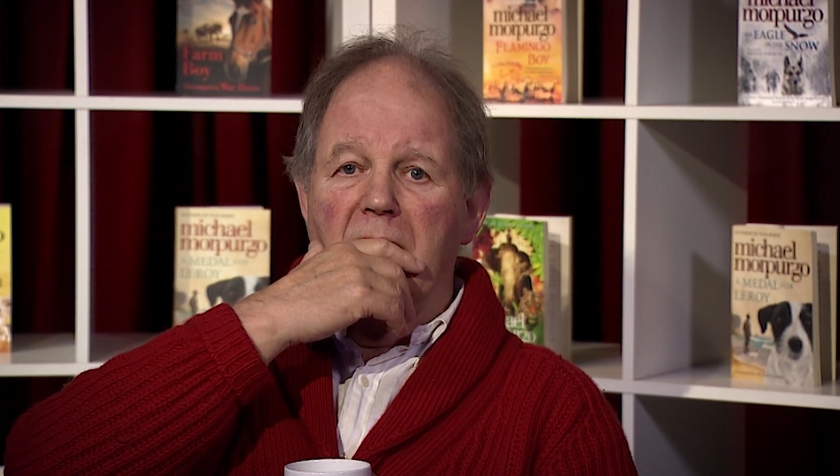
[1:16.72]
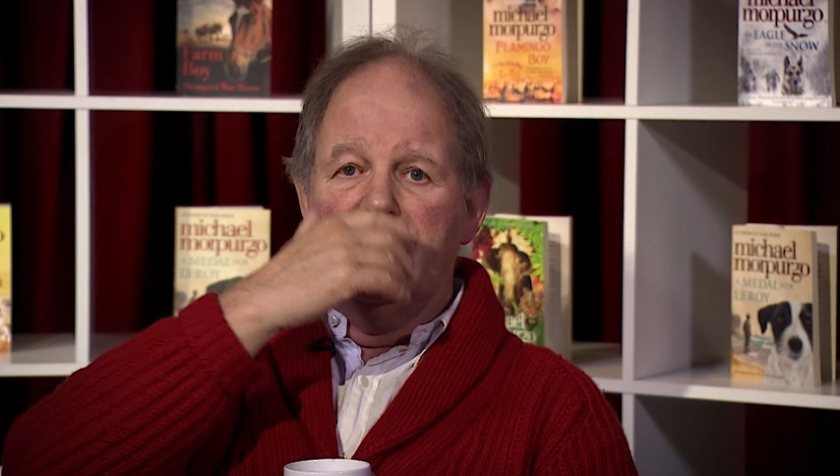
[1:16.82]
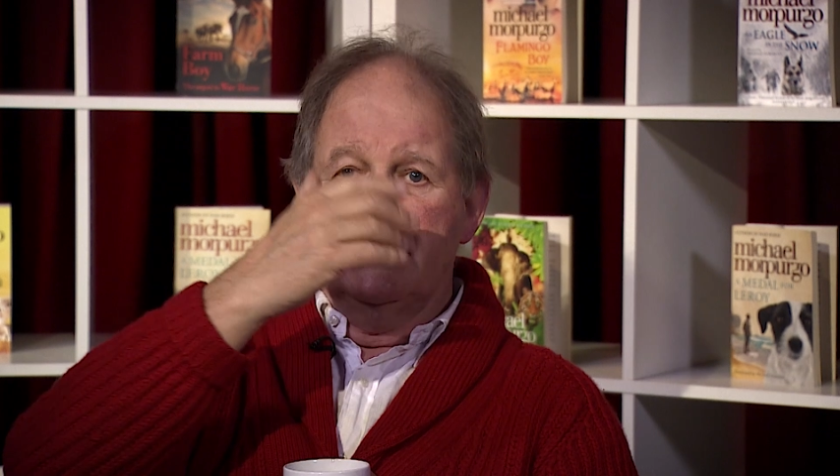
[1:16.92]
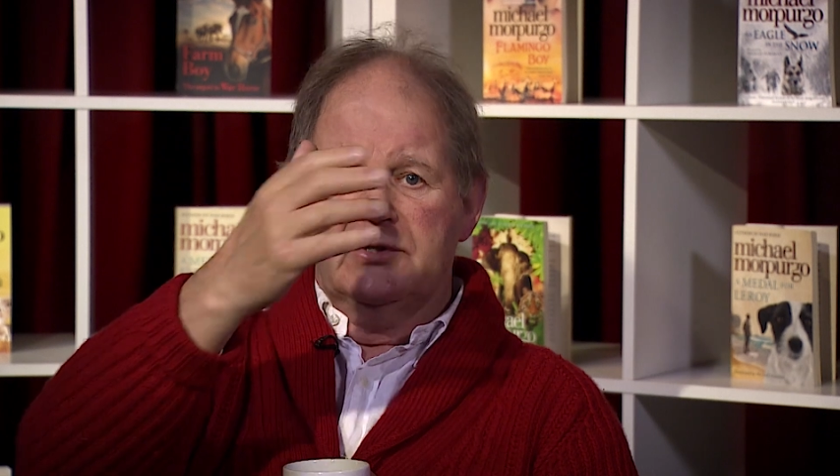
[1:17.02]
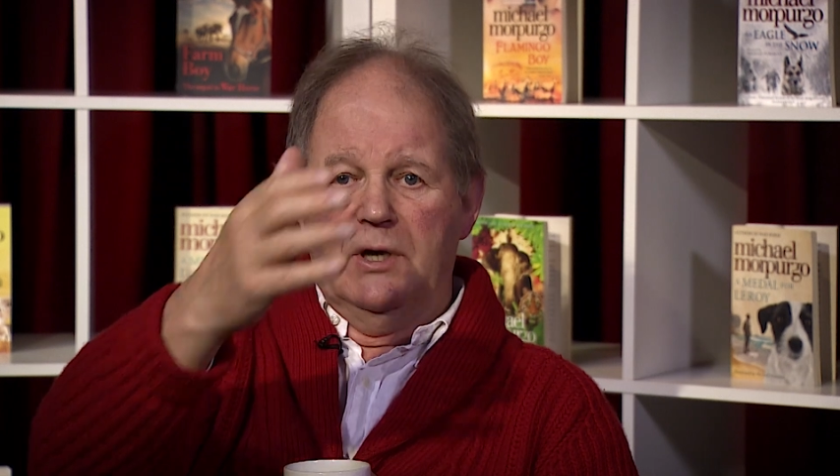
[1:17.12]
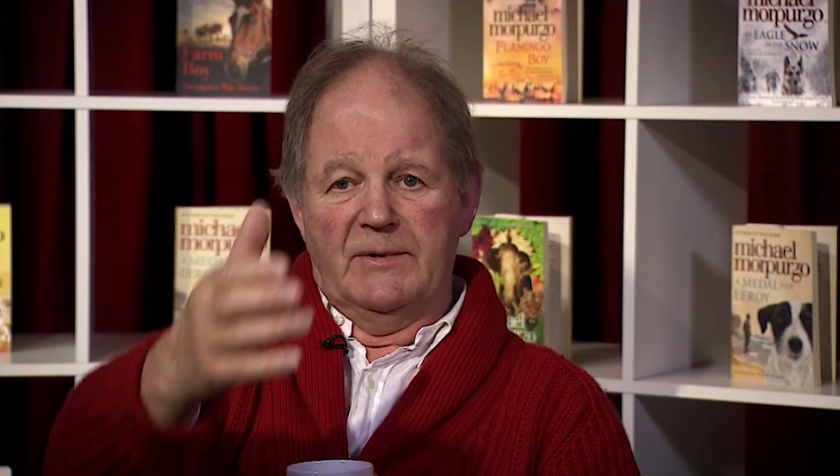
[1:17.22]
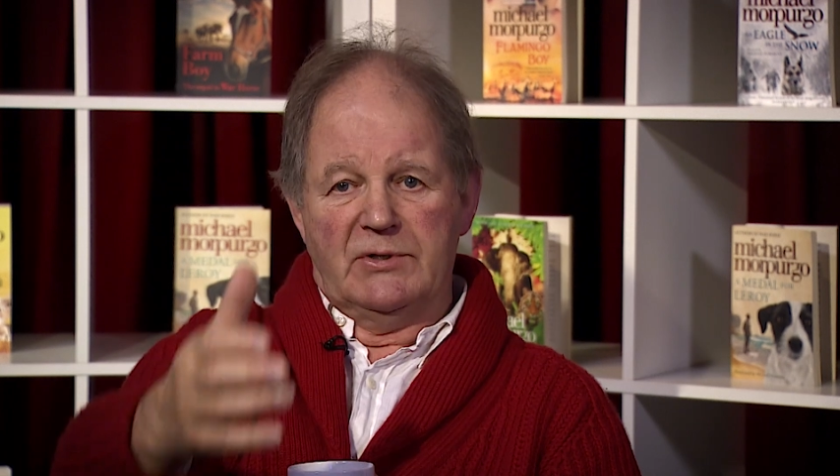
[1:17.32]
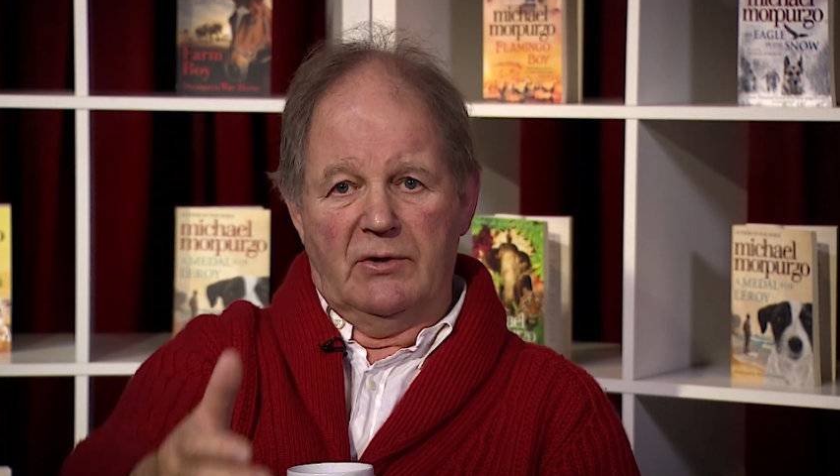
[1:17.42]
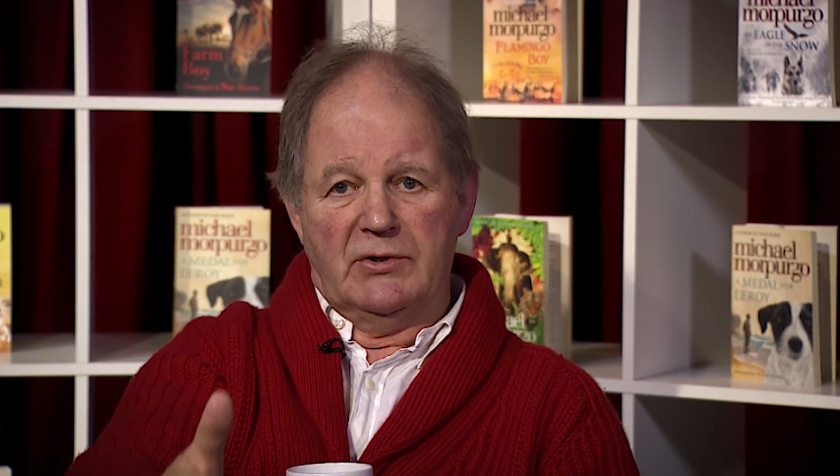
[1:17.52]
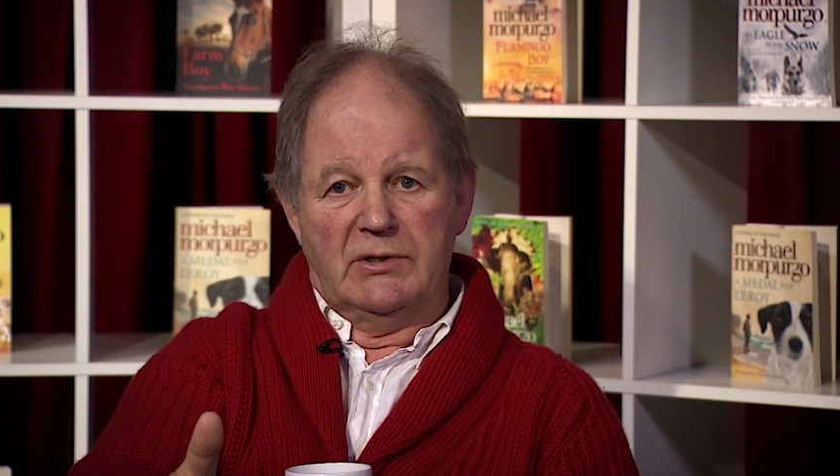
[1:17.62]
this German
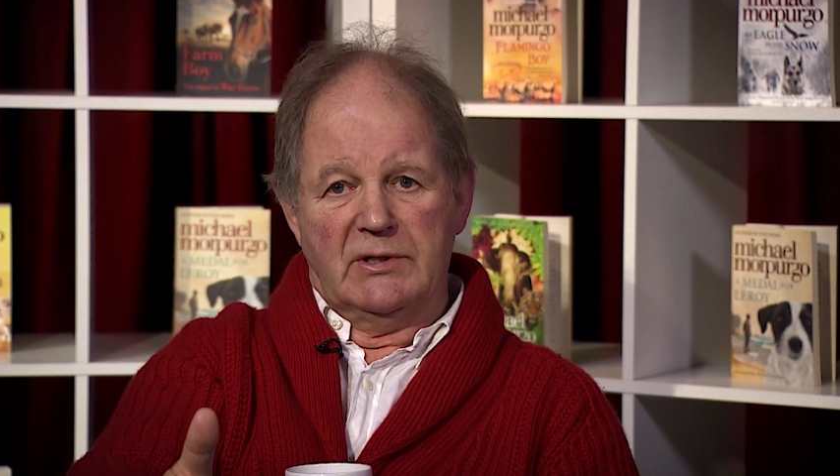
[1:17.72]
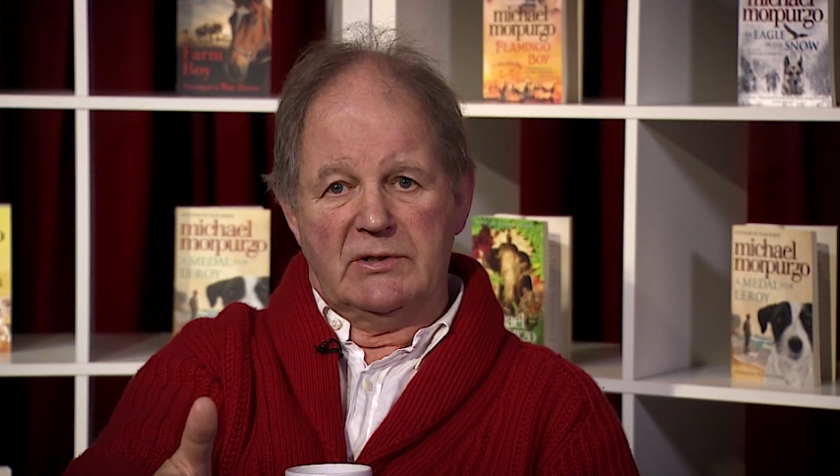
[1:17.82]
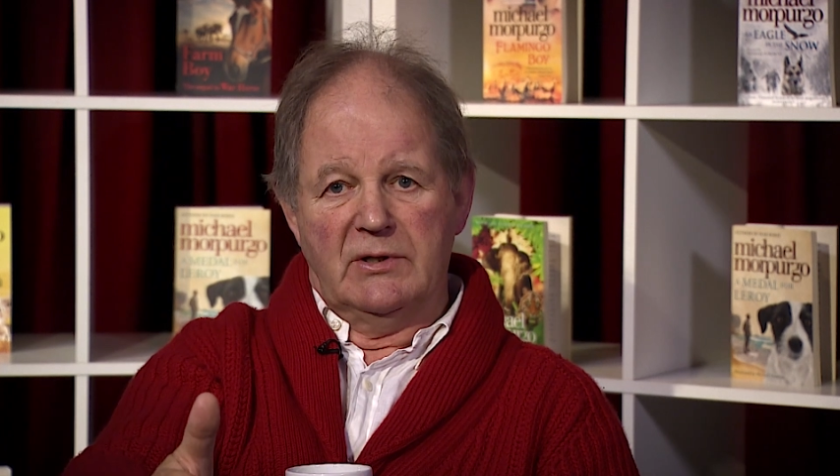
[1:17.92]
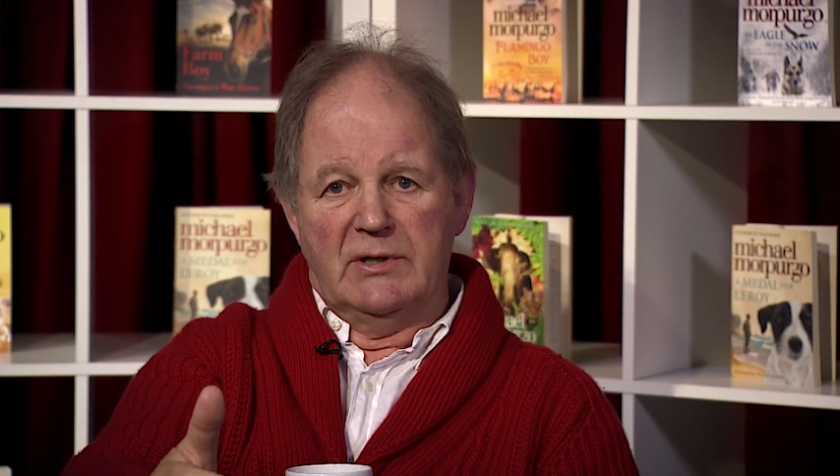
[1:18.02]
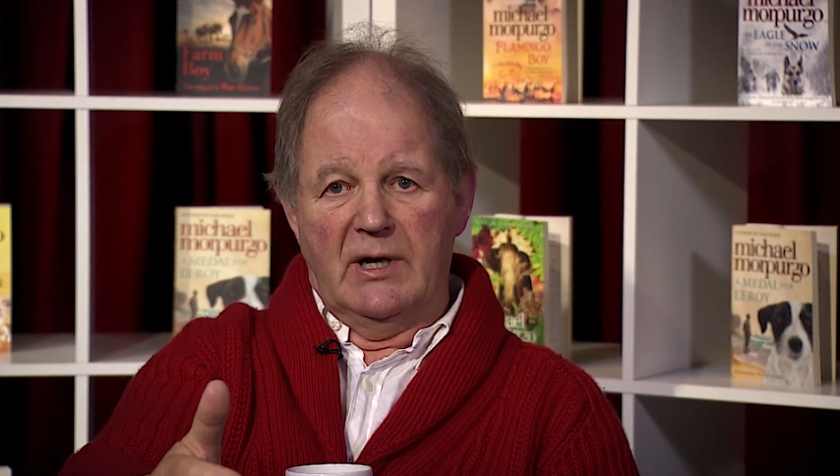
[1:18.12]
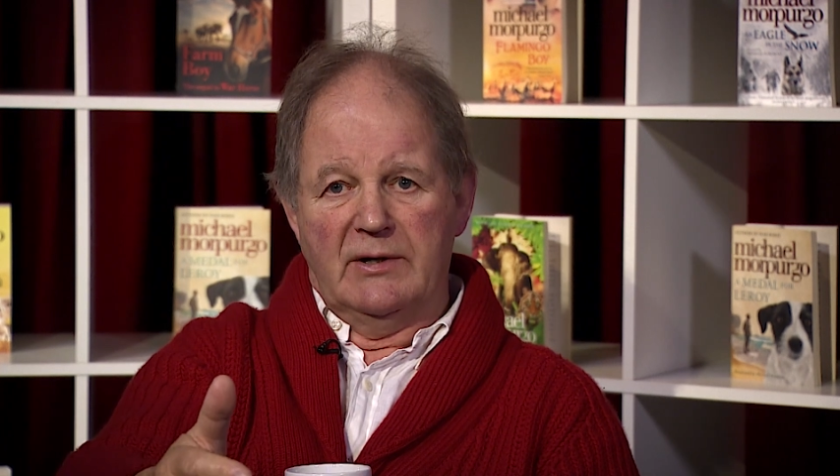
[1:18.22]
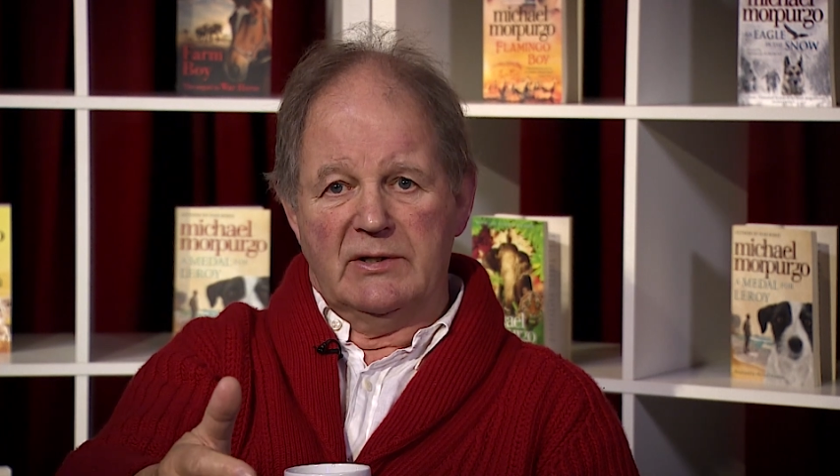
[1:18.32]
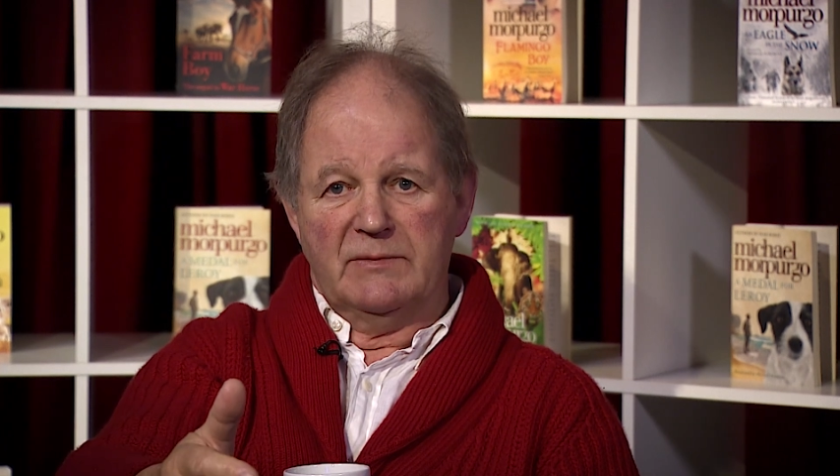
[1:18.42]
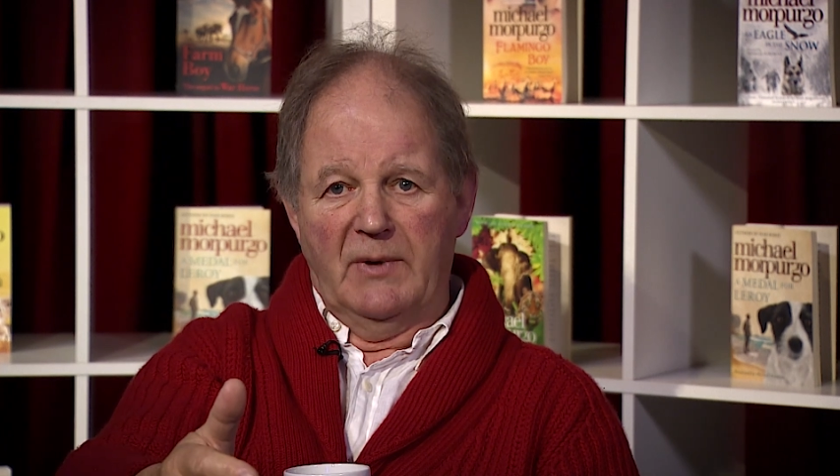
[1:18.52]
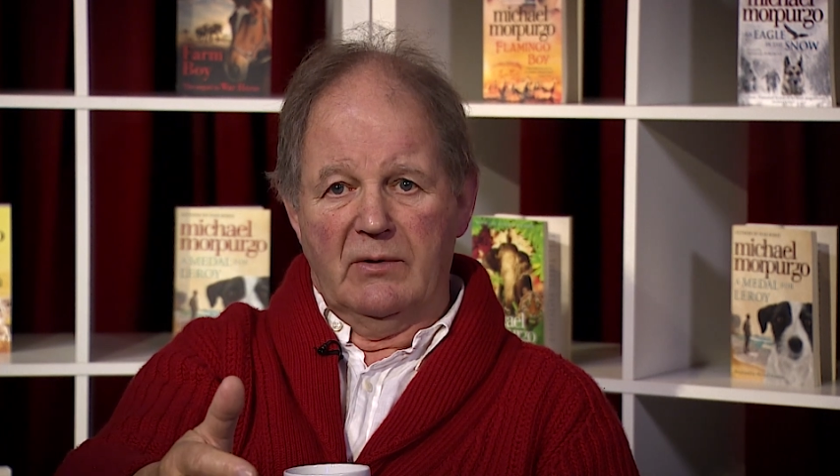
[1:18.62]
soldier just stood there in the
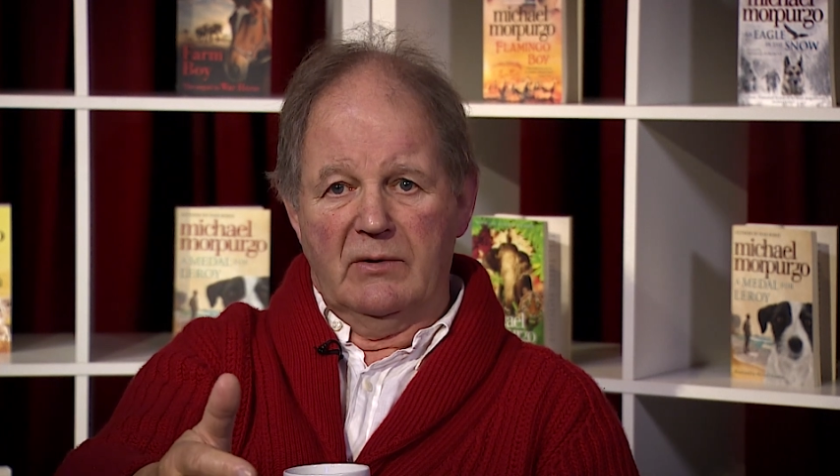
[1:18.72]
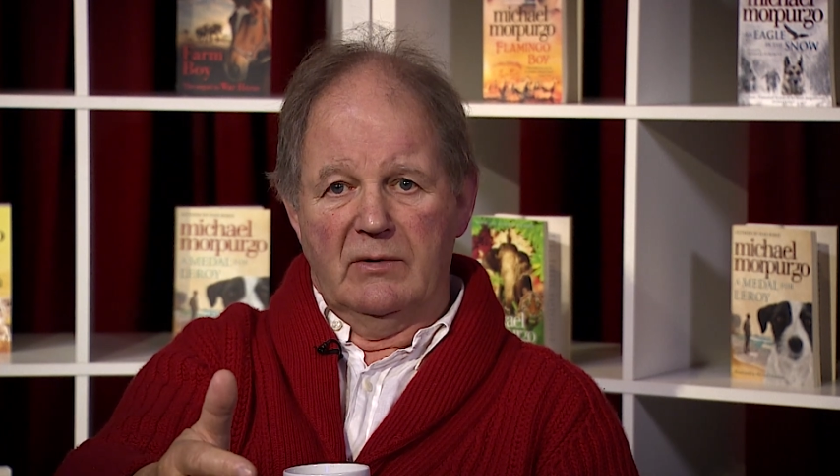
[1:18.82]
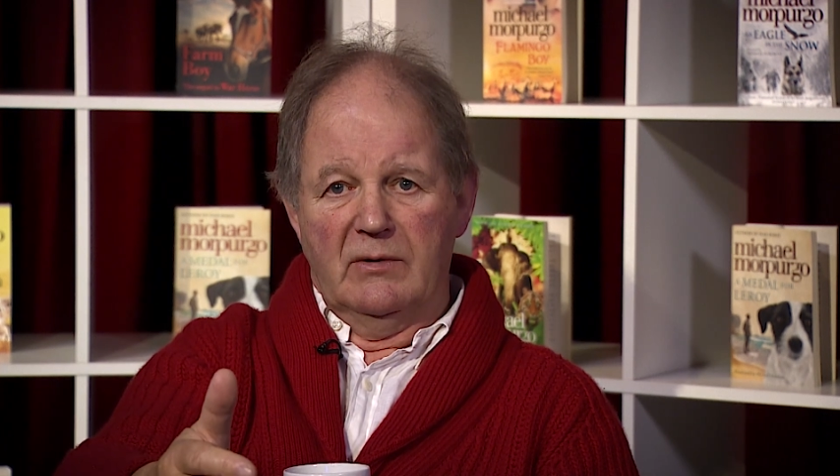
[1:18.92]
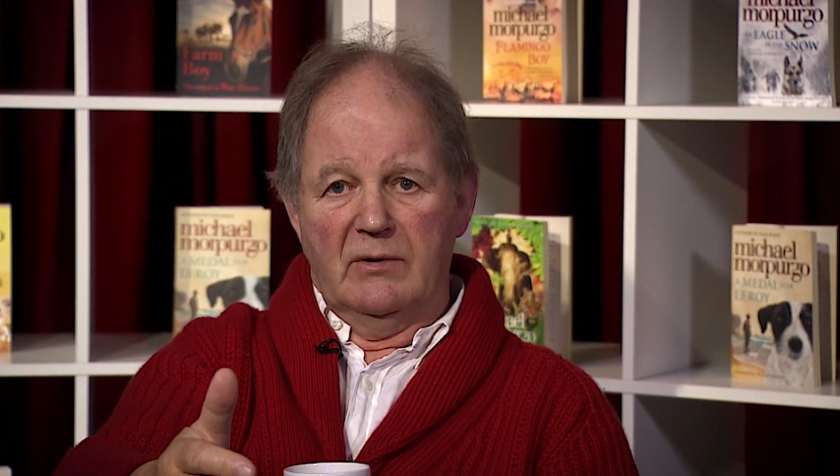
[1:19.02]
smoke.